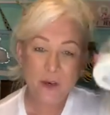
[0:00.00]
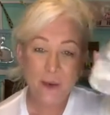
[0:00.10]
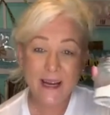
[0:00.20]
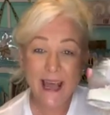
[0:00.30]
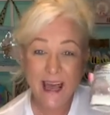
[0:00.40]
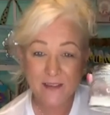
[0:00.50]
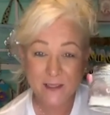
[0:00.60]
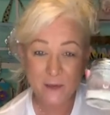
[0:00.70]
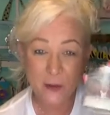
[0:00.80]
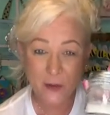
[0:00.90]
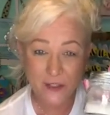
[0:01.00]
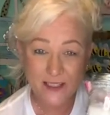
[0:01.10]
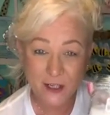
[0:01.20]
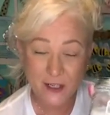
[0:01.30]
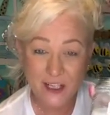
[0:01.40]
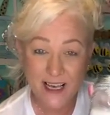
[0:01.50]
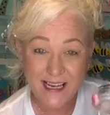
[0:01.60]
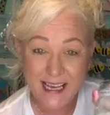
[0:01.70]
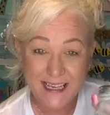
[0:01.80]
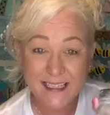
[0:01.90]
you want to have some cornstarch on
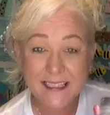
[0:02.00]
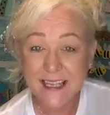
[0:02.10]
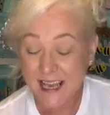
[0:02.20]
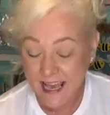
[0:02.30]
hand